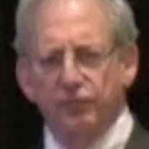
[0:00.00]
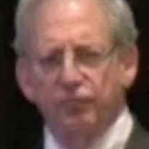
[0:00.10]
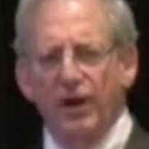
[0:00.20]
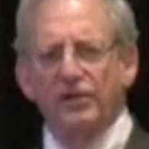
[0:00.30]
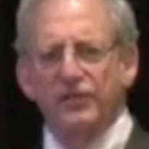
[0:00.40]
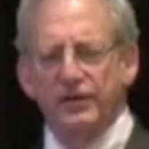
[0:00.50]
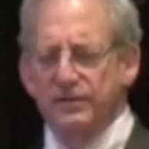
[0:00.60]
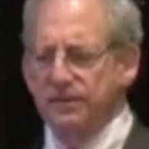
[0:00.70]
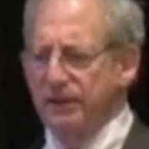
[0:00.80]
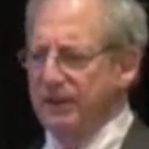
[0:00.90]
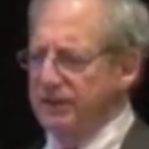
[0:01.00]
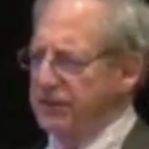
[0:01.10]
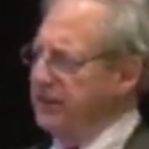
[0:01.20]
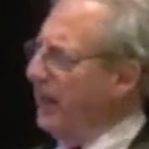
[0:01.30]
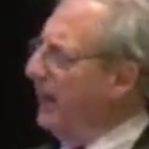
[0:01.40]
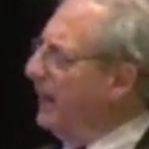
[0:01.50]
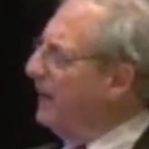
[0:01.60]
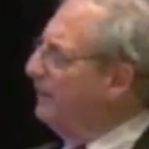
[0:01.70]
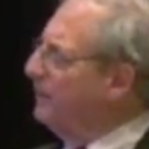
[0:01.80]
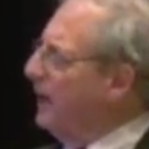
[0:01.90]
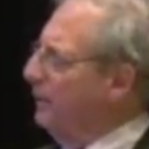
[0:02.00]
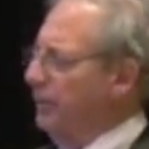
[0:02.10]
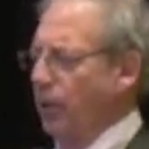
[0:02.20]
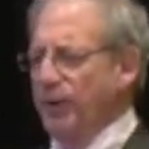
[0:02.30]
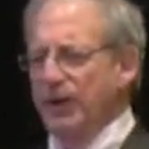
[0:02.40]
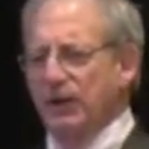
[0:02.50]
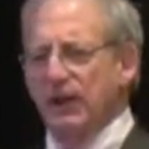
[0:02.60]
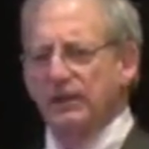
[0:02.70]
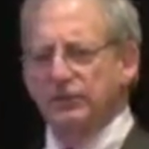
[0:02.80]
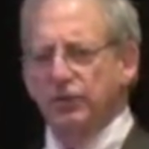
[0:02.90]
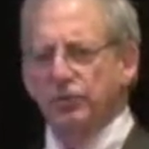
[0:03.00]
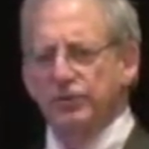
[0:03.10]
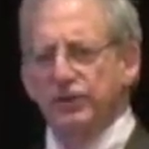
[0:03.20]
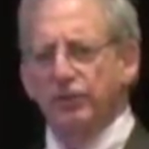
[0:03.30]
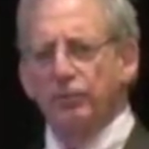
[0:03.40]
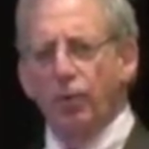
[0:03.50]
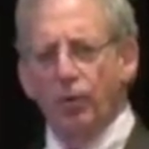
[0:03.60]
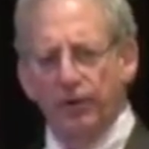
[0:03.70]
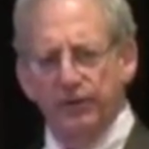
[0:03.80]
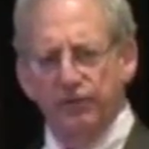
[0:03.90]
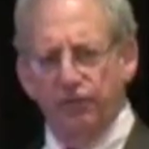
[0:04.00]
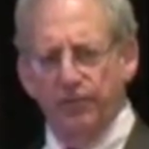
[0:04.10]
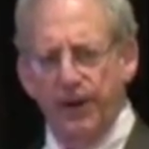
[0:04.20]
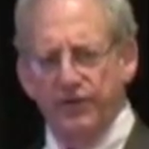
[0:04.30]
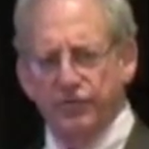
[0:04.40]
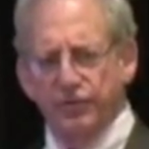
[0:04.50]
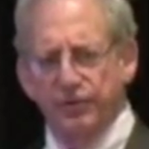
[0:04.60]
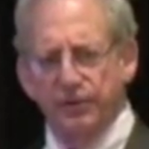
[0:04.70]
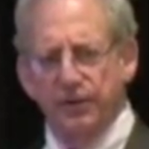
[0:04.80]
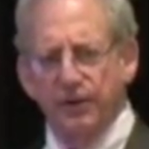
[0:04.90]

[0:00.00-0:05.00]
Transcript: relevant today, but we collect a good deal more information